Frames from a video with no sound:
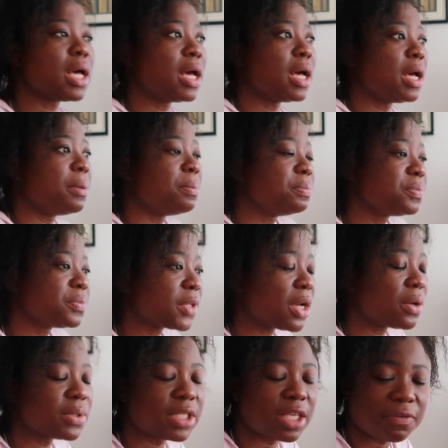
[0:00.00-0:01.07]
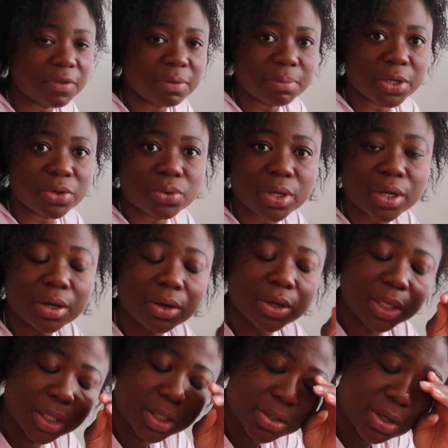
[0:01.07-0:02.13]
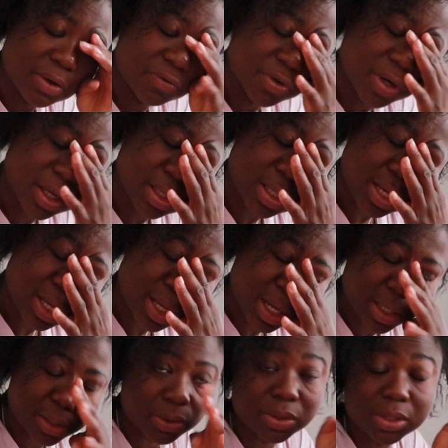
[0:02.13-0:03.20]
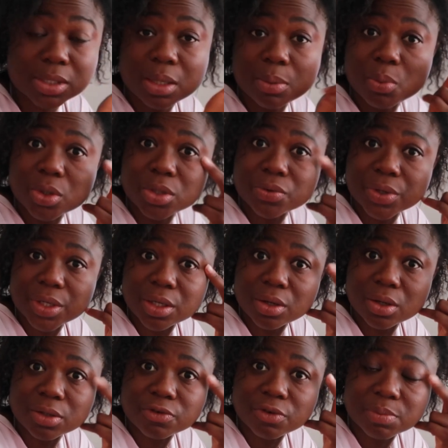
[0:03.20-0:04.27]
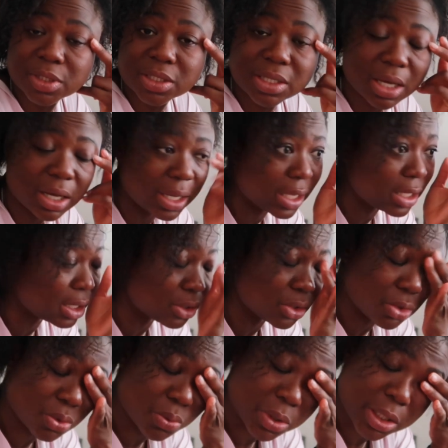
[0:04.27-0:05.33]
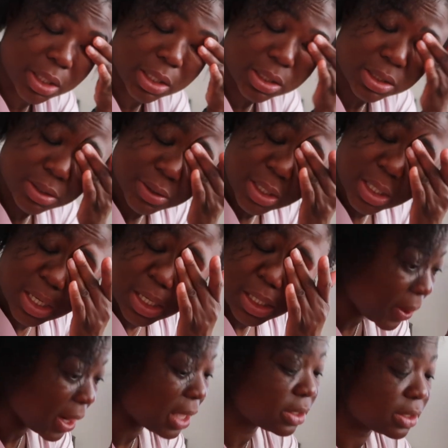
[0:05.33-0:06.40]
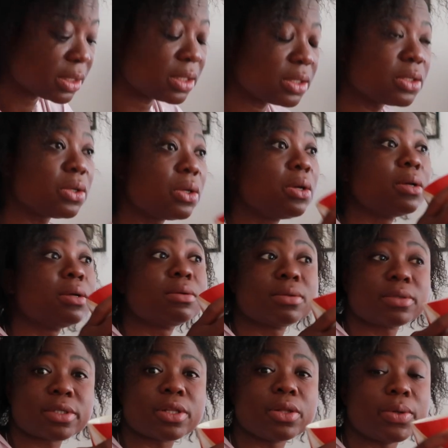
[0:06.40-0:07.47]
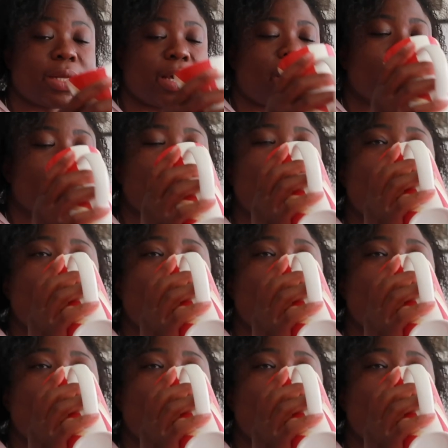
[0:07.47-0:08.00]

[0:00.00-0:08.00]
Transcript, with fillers: Um, I was given Manuka honey, so I've drank that. I notice I'm watering a lot from this eye. I don't know what it is. I just need to slow down.